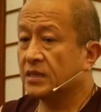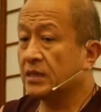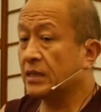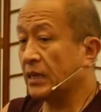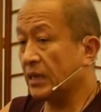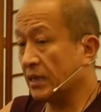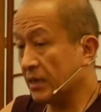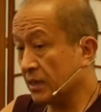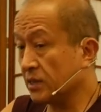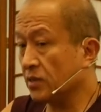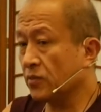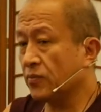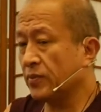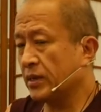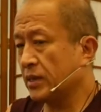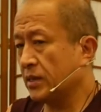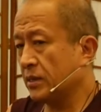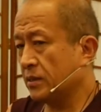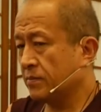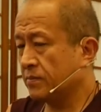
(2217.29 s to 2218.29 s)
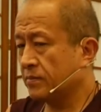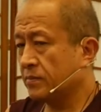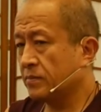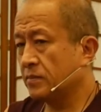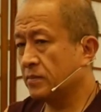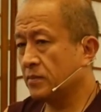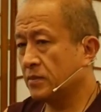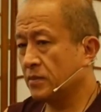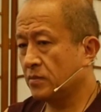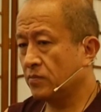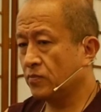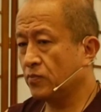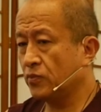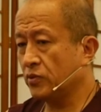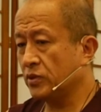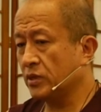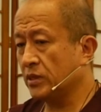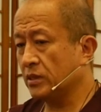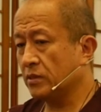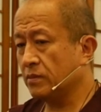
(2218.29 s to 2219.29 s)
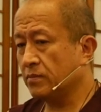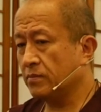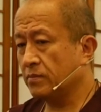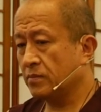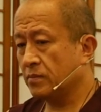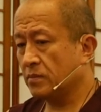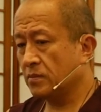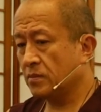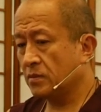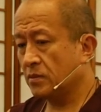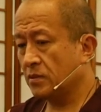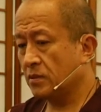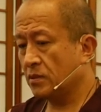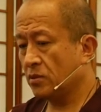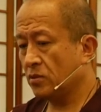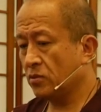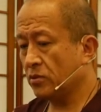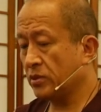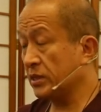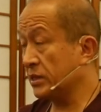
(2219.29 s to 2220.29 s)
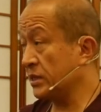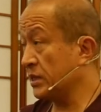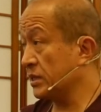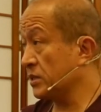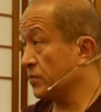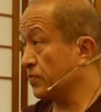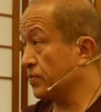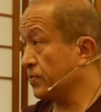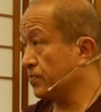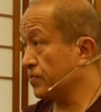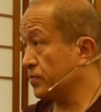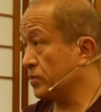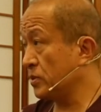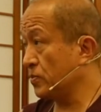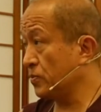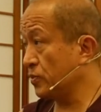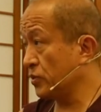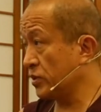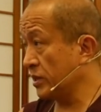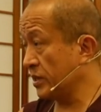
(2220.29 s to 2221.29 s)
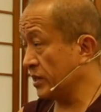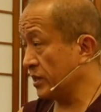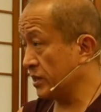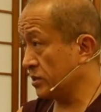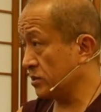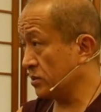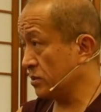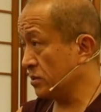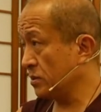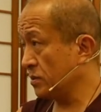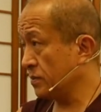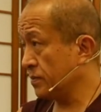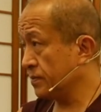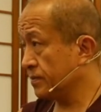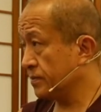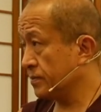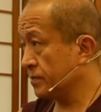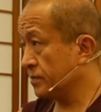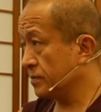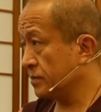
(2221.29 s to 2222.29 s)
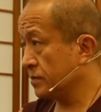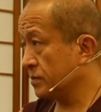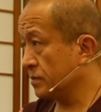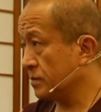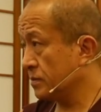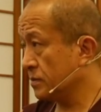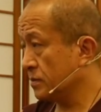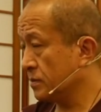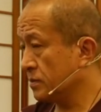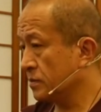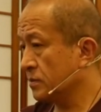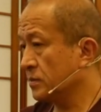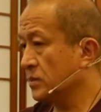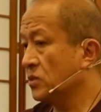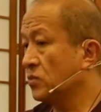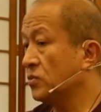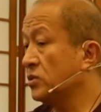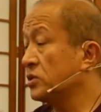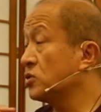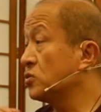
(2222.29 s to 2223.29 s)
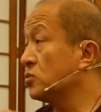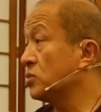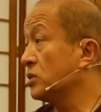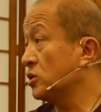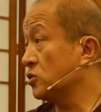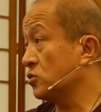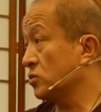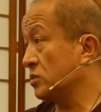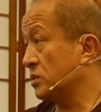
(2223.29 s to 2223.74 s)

another way putting. Okay, there's a Buddha nature which you need to